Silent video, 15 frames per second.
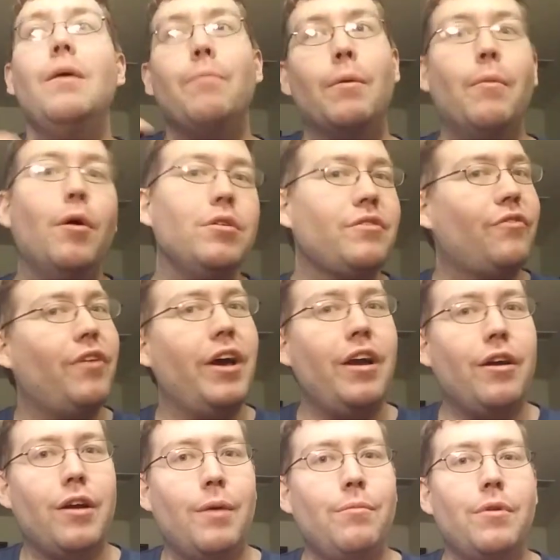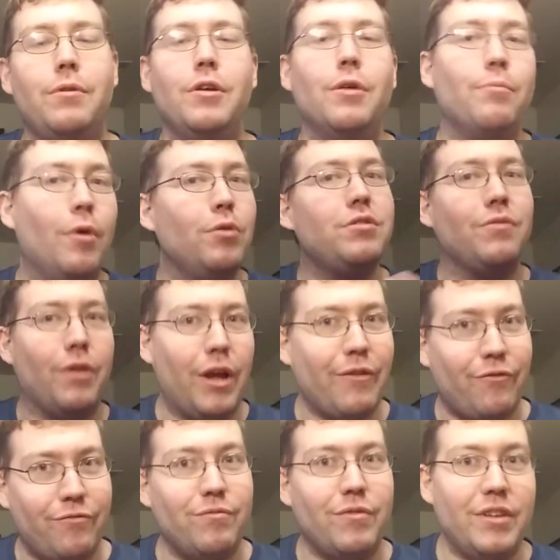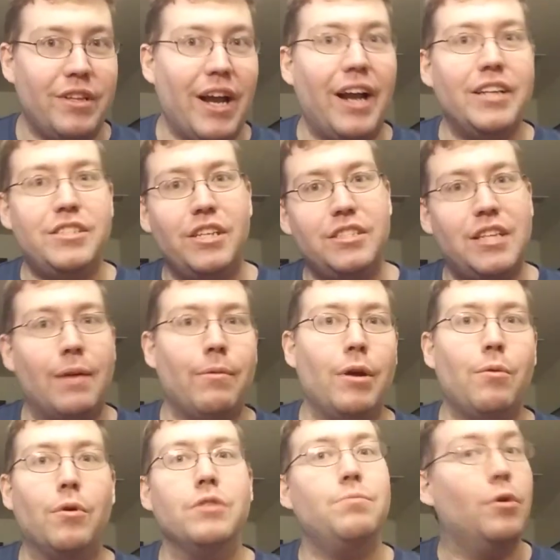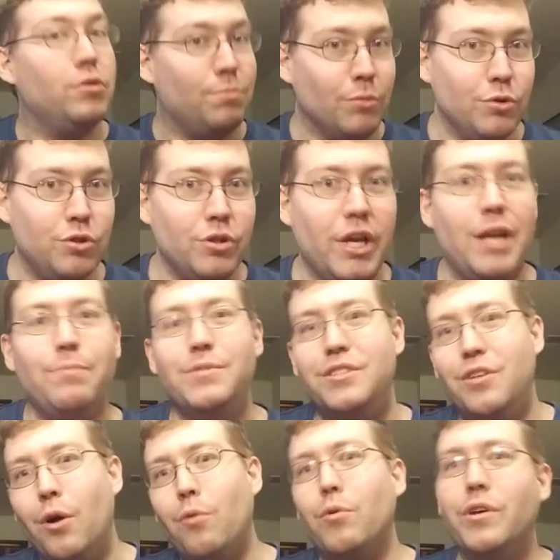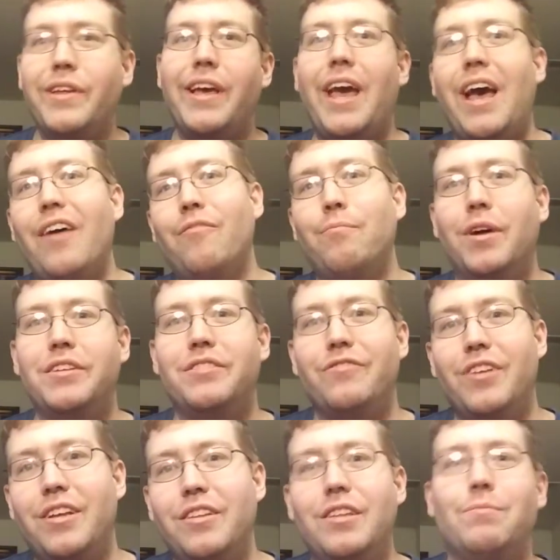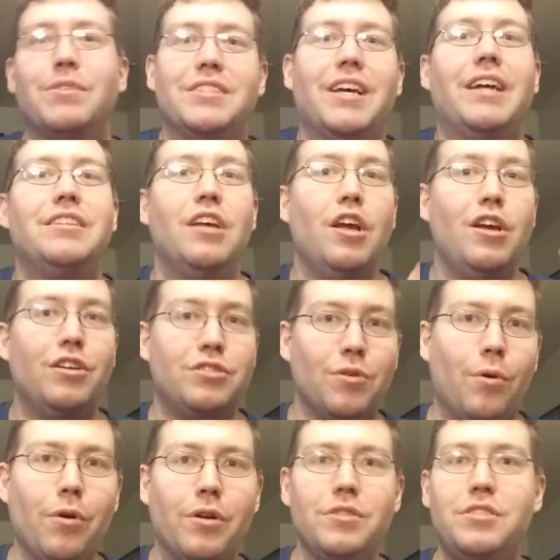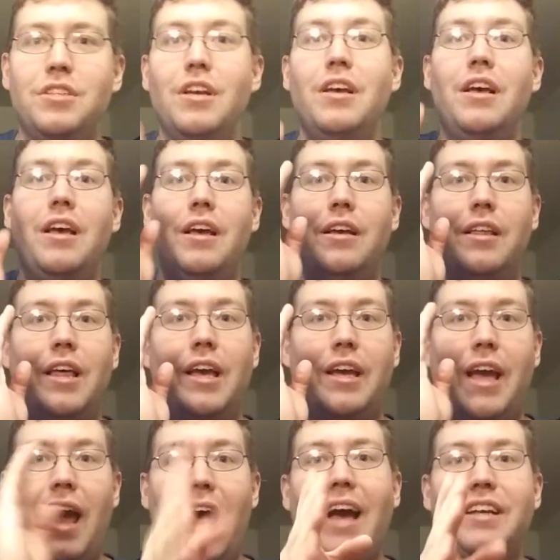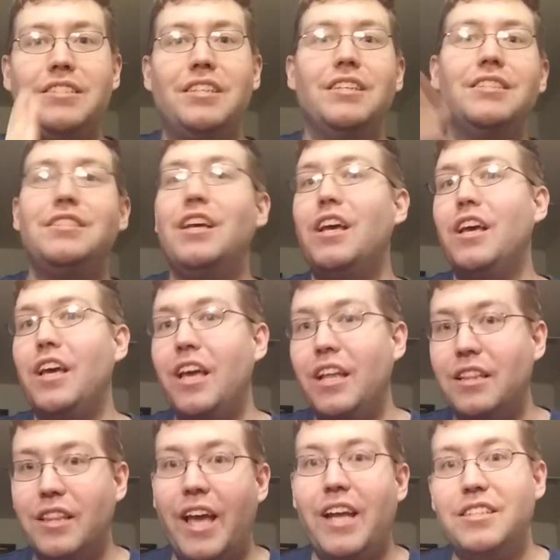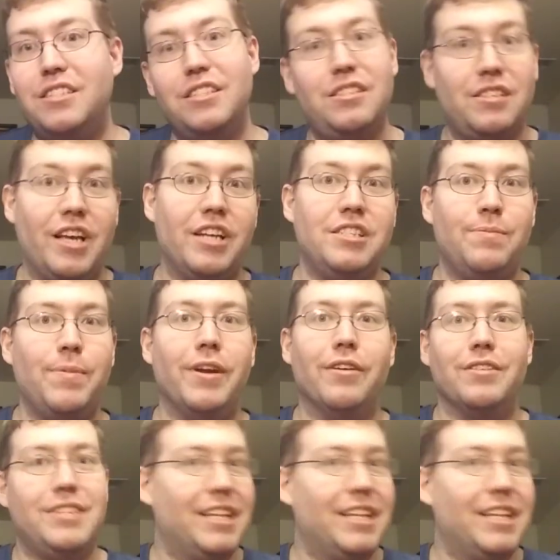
But most Fire Emblem, you know, most Dynasty Samurai Warriors, most Mushu games don't really have much of anything besides swords, like axes and lances/spears.